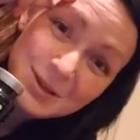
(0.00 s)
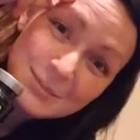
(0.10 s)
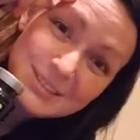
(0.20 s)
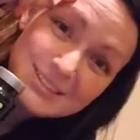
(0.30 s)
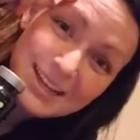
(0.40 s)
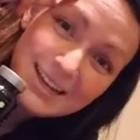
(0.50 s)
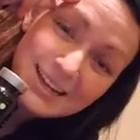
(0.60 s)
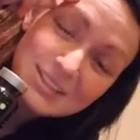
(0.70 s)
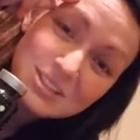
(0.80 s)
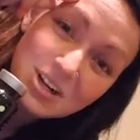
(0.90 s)
So I'm
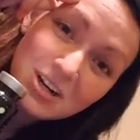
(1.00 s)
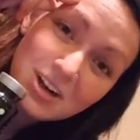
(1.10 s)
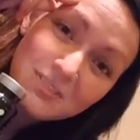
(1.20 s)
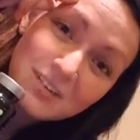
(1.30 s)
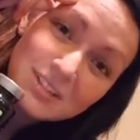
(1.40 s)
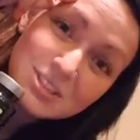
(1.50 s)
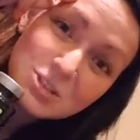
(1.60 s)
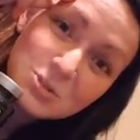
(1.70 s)
excited. I started off at